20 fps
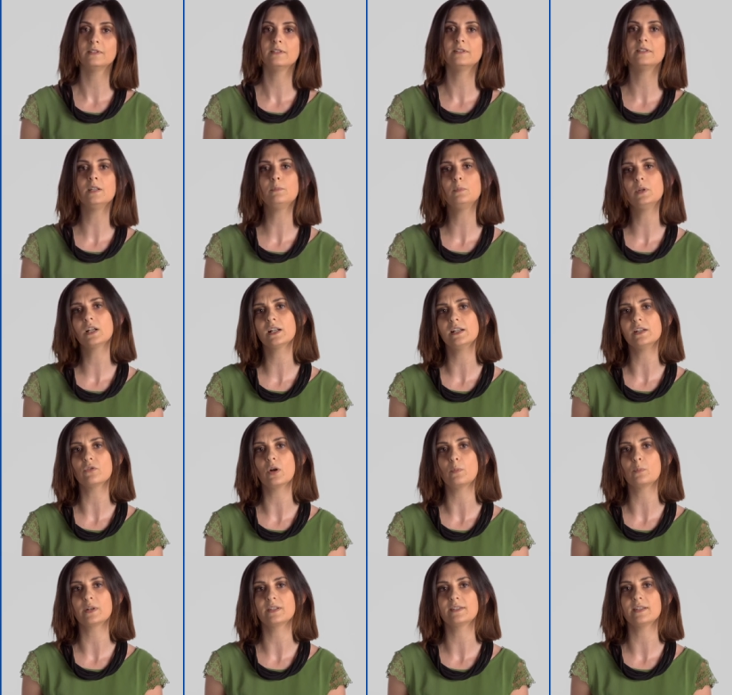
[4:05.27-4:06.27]
typically
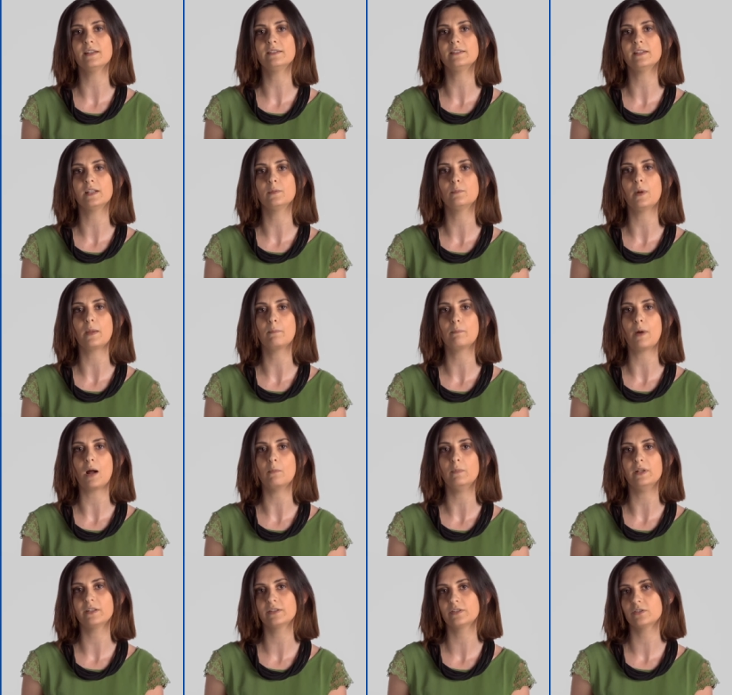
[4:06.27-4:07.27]
represented by
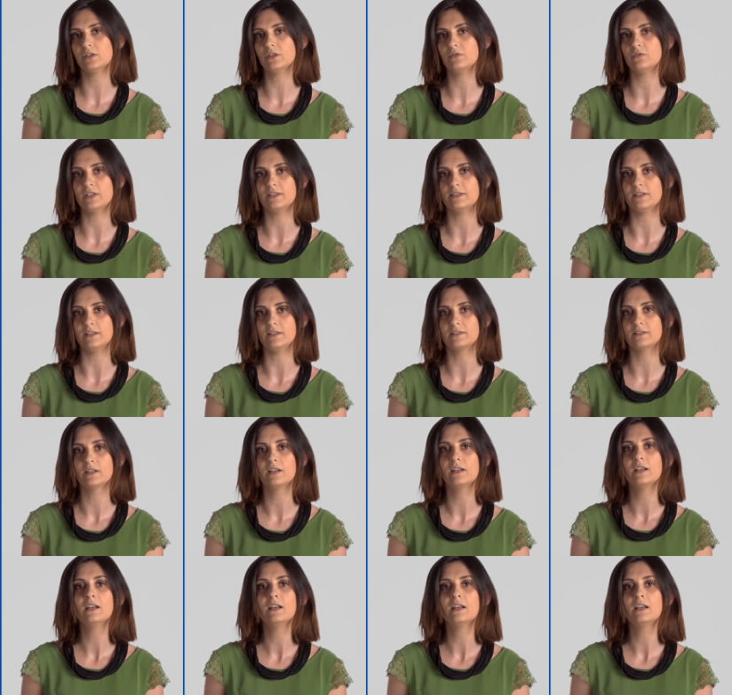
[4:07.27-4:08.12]
public services,